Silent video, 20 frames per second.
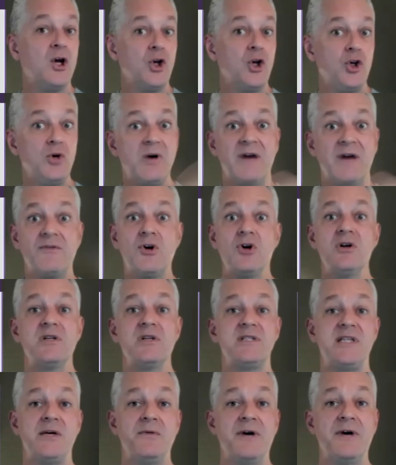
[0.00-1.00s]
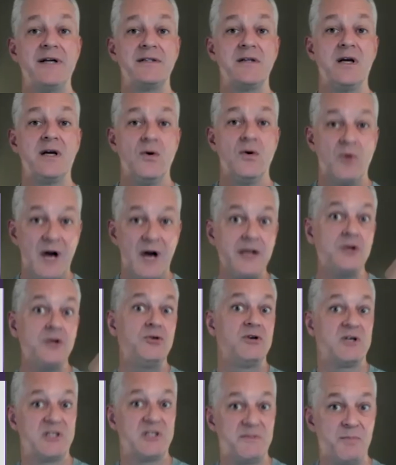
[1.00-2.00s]
You have currency risk, right?
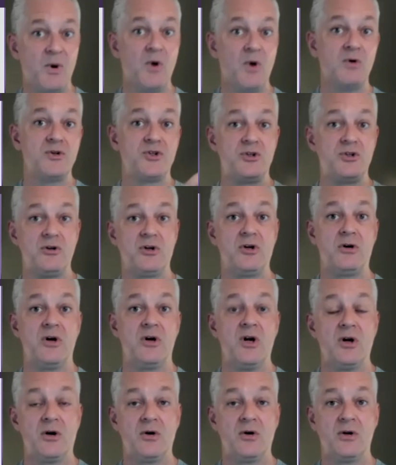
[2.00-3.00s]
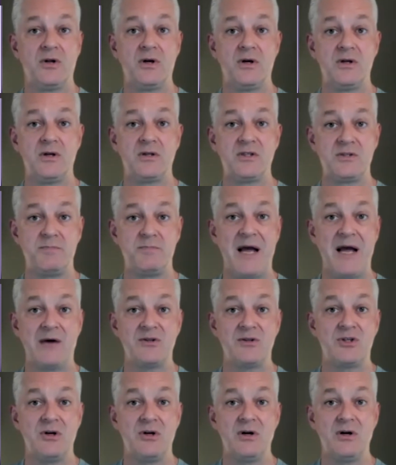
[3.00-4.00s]
You're exposed to the
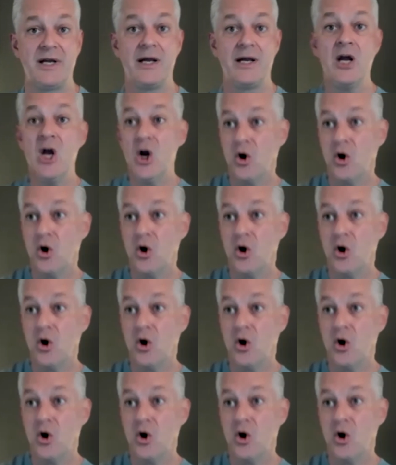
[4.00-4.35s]
pound sterling,